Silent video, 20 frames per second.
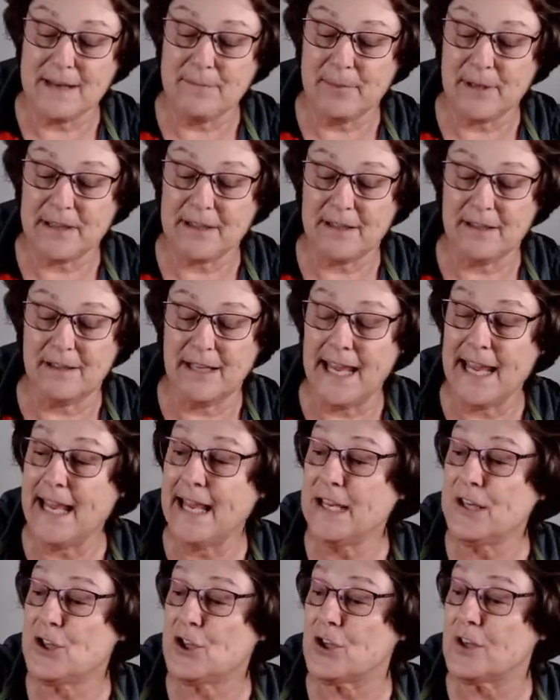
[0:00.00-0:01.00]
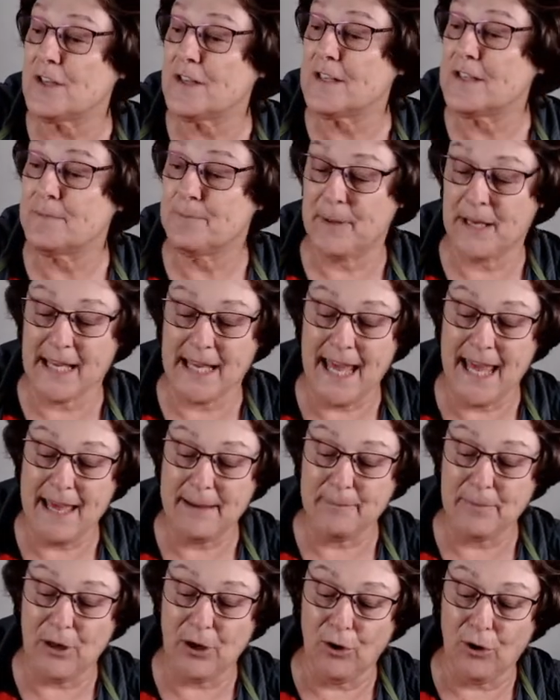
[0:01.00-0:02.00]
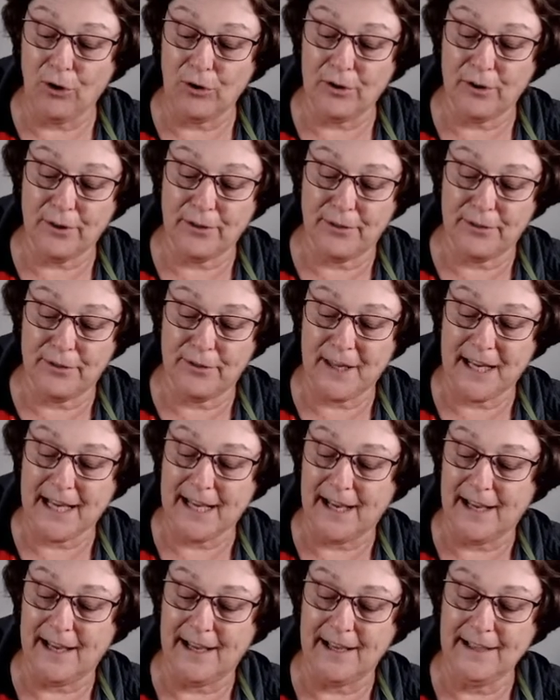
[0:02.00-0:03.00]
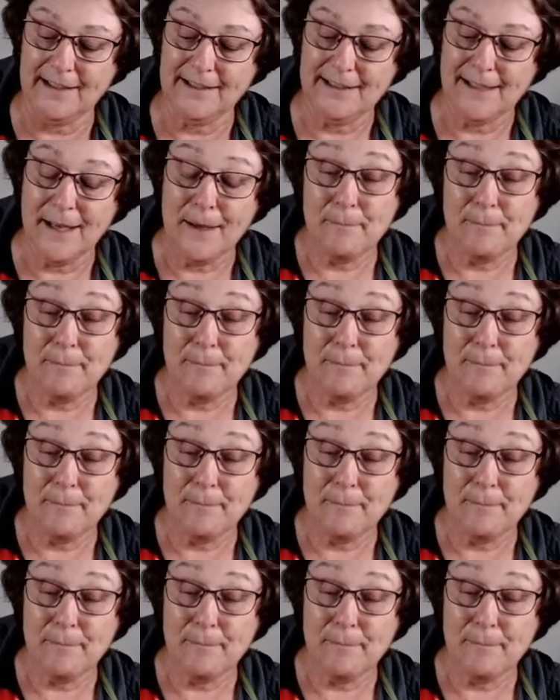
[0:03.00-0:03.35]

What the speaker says: but the edges became a lot thicker